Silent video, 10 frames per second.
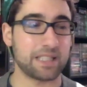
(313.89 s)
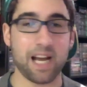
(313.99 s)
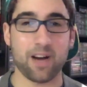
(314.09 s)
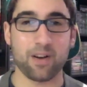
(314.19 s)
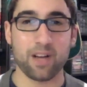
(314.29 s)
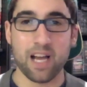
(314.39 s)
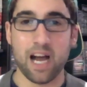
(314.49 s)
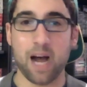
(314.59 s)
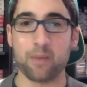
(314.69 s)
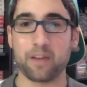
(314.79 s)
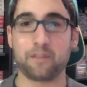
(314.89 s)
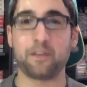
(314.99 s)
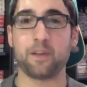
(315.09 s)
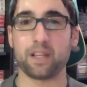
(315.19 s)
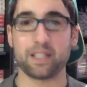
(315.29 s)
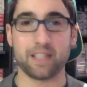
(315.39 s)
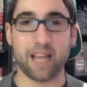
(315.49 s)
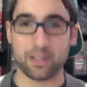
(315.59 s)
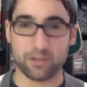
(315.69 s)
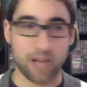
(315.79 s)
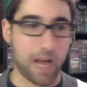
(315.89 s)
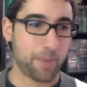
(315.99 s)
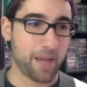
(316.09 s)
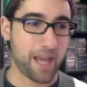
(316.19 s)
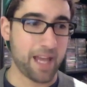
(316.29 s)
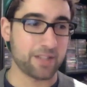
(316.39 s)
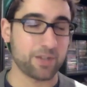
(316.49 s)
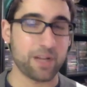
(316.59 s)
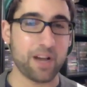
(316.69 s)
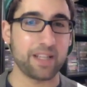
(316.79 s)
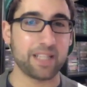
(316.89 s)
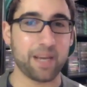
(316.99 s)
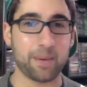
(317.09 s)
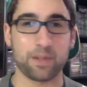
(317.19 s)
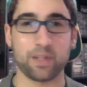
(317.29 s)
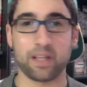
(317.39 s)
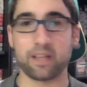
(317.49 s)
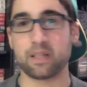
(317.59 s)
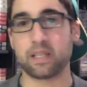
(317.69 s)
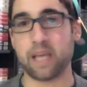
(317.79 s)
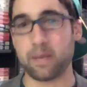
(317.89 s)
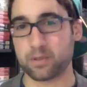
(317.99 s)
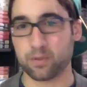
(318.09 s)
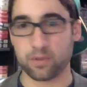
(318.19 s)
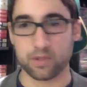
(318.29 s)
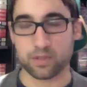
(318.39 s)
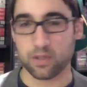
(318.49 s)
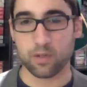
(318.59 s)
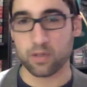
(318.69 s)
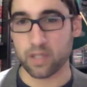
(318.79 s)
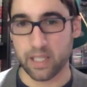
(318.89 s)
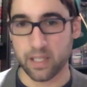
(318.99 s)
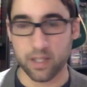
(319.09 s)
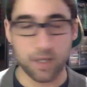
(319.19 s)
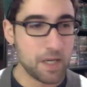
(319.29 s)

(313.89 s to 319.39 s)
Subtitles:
Now I'm like falling into that trap, and so now anytime I go to like game stores locally here,